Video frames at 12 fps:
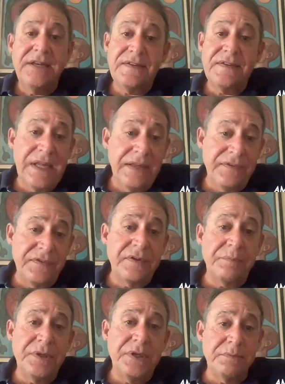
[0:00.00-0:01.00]
it's nice to
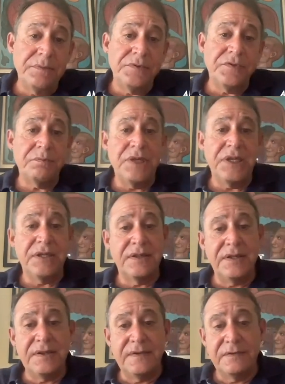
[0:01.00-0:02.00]
be able to make
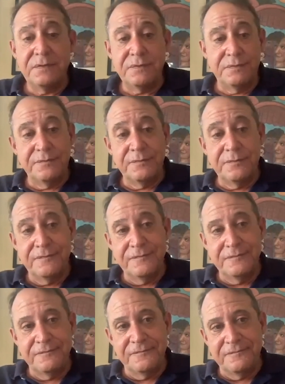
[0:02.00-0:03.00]
these,
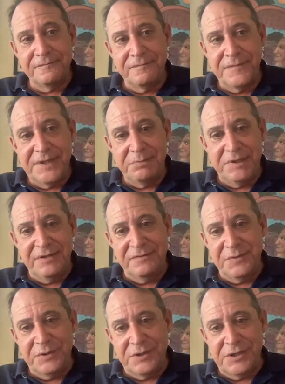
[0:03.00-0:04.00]
maybe
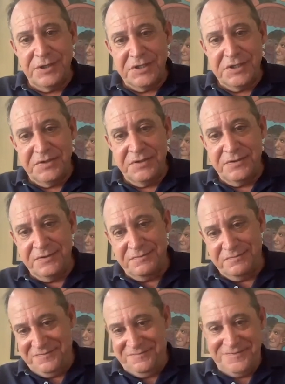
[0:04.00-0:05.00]
even they're ugly or
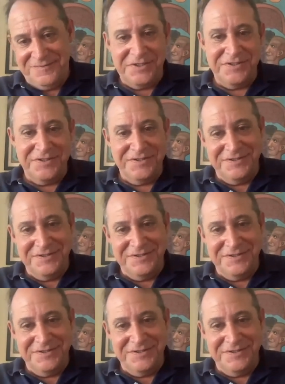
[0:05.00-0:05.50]
just